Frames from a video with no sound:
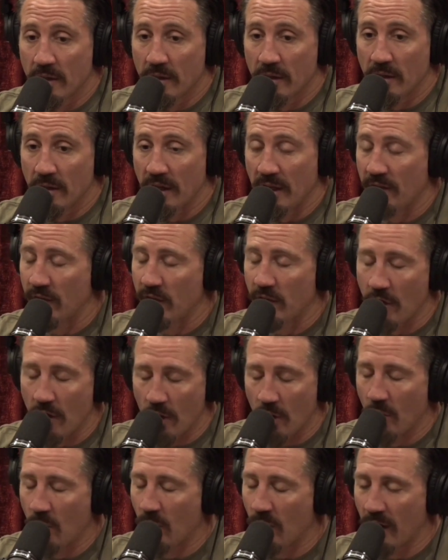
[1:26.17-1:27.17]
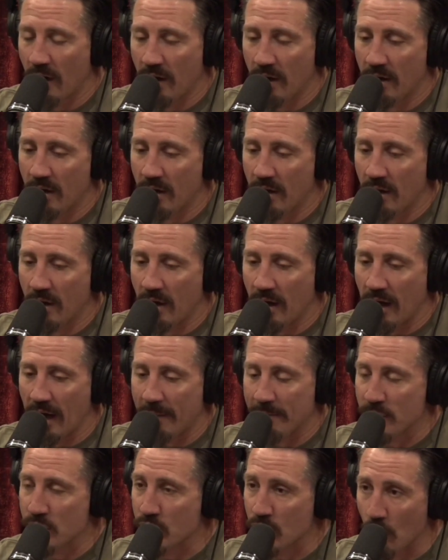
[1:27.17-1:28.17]
even though
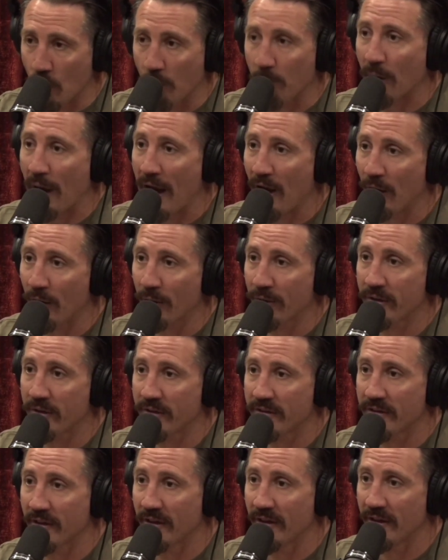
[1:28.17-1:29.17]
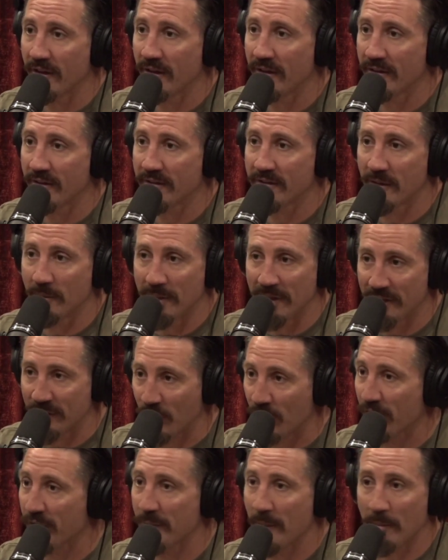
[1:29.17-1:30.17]
I'm so proud to be a
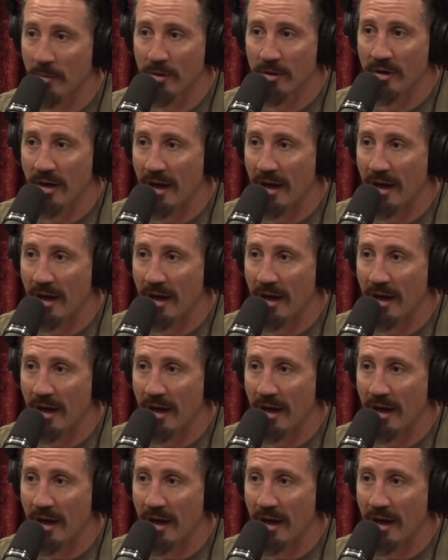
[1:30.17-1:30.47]
service member,